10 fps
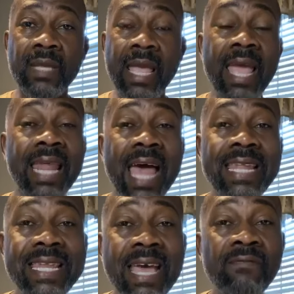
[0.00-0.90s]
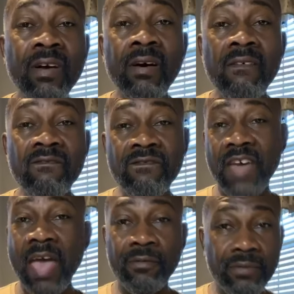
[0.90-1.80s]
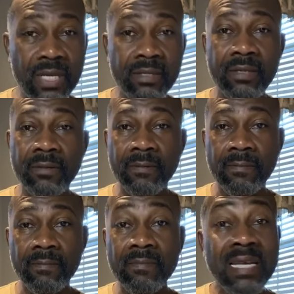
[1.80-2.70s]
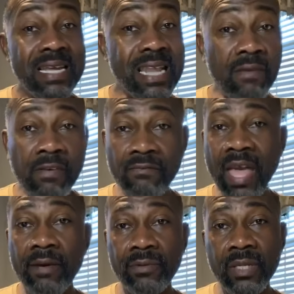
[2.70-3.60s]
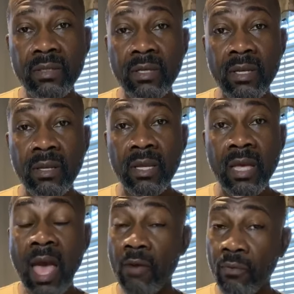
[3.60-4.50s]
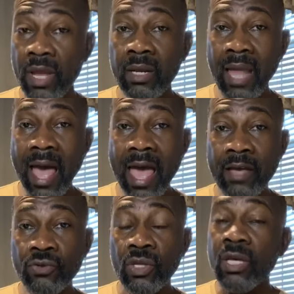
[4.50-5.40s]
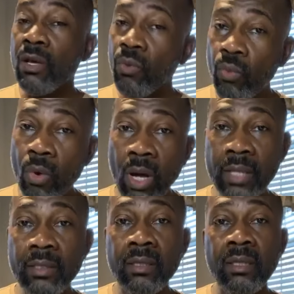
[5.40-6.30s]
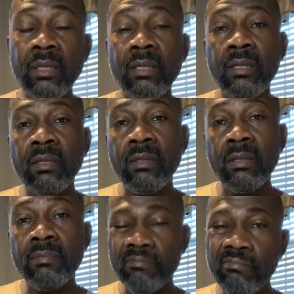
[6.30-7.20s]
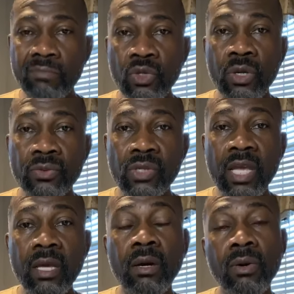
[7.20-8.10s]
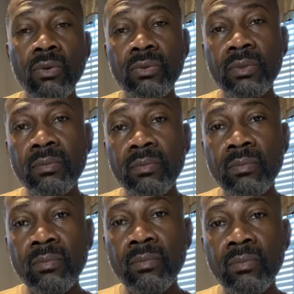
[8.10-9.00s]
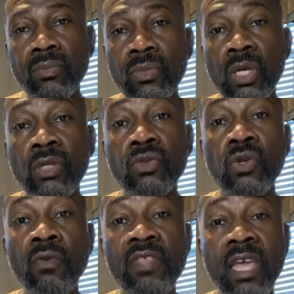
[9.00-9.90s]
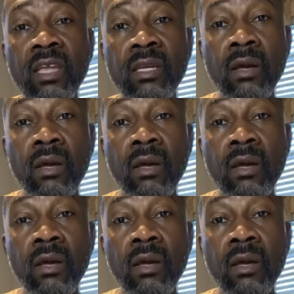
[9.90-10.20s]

and I never found it, never found it. I realized, one, you're gonna stay cold. So then